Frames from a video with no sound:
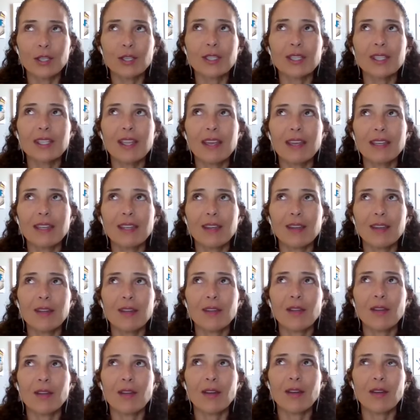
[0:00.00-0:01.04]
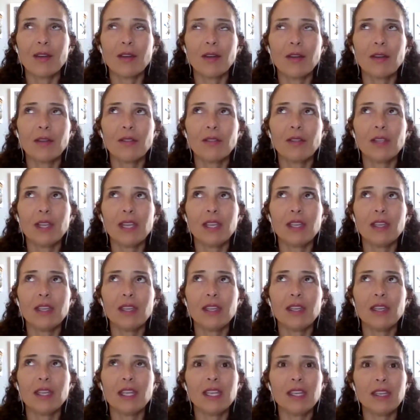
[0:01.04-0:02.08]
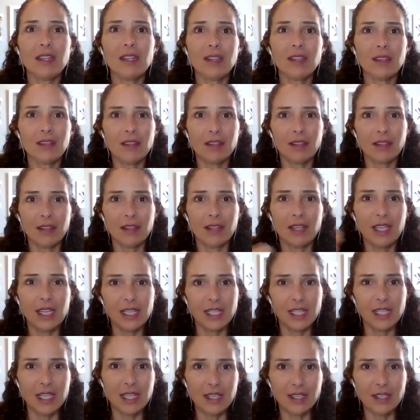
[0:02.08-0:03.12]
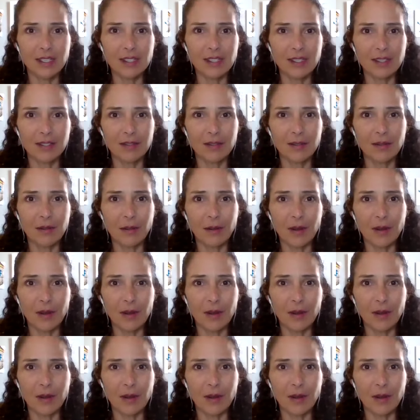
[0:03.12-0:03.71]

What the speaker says: just like the ETs